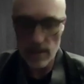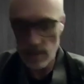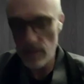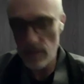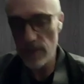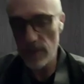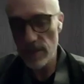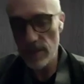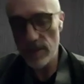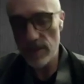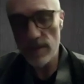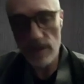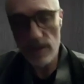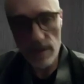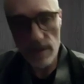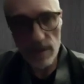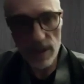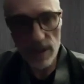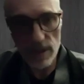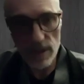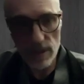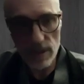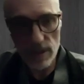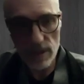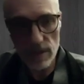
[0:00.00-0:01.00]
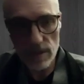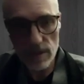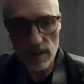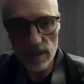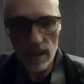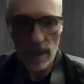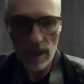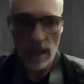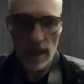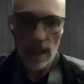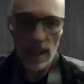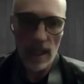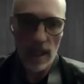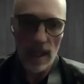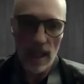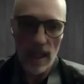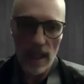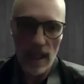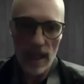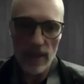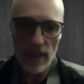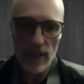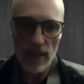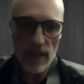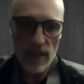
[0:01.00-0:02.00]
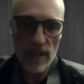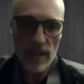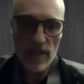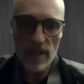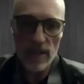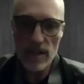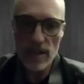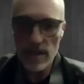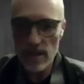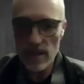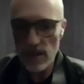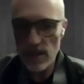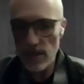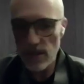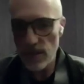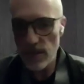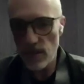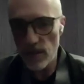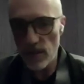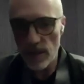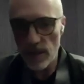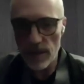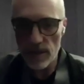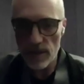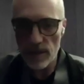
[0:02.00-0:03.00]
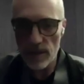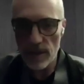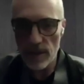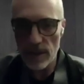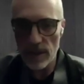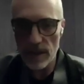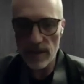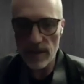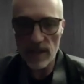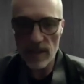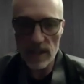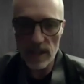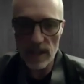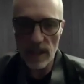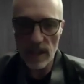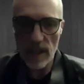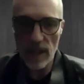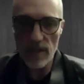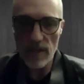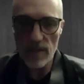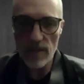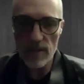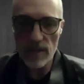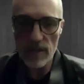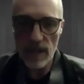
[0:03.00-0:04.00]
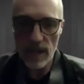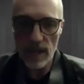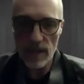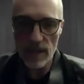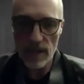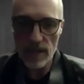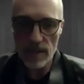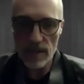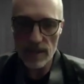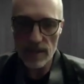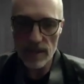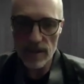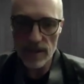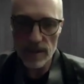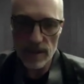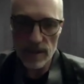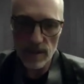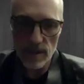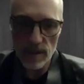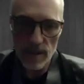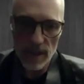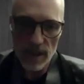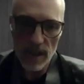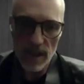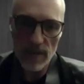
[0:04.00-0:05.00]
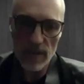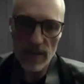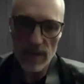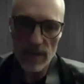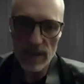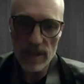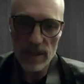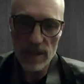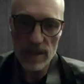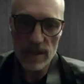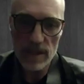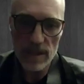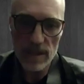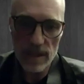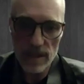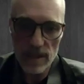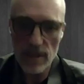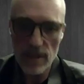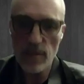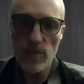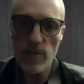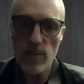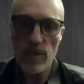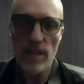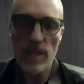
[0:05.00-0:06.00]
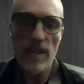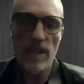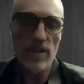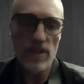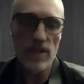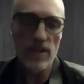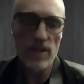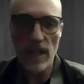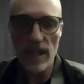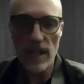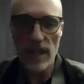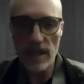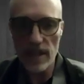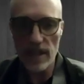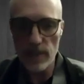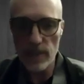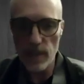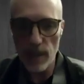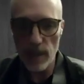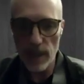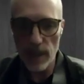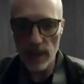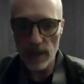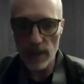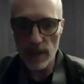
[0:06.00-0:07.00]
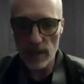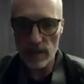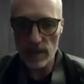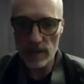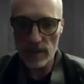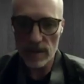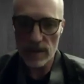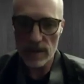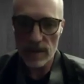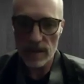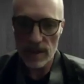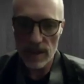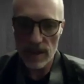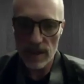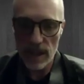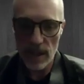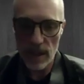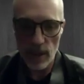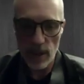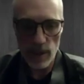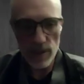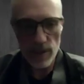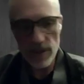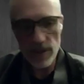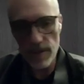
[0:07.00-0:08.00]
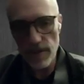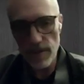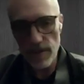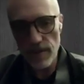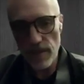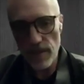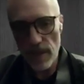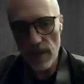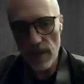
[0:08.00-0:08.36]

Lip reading: which could be true, exchanging self for other and giving the other's actions the benevolent interpretation I'd give my own helps.